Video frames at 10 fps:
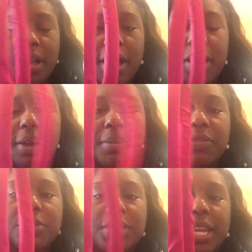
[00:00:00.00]

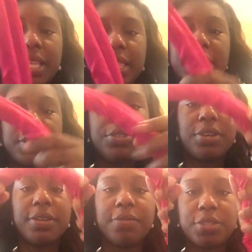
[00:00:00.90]
if you take this, you
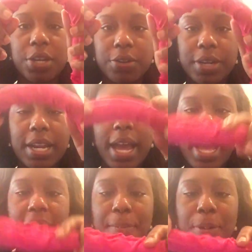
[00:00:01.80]
can turn it.
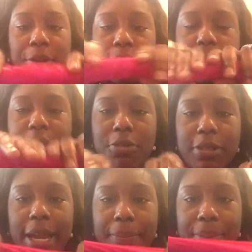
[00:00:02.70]
I personally don't
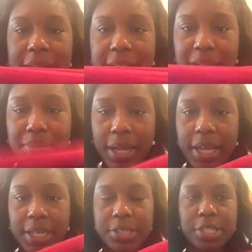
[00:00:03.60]
like bending
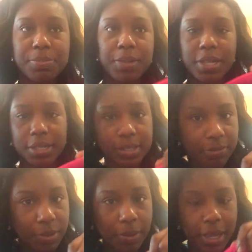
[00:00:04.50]
mine just because
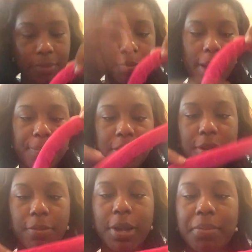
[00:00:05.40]
of the way I'm wrapping
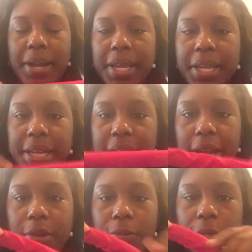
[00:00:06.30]
it around my head. I
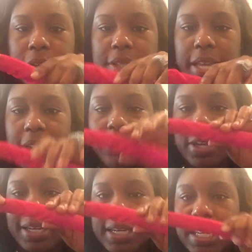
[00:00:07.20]
don't want it to have an
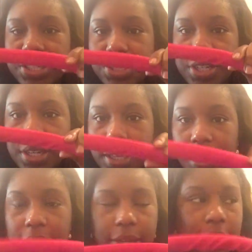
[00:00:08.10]
indention in
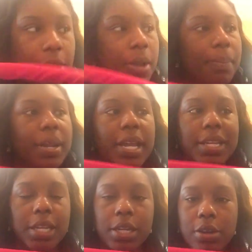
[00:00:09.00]
there. But I
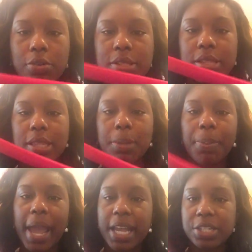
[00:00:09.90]
did notice that the
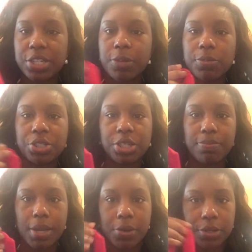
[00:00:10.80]
packaging, when she
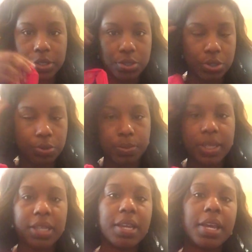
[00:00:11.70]
mailed it to
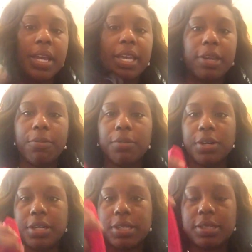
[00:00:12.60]
me, it
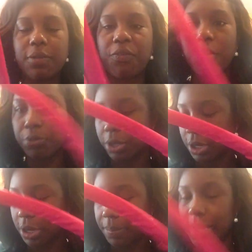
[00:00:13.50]
was folded
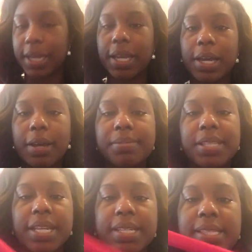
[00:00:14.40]
up and it comes
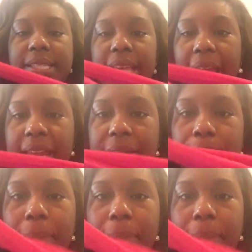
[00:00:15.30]
in a satin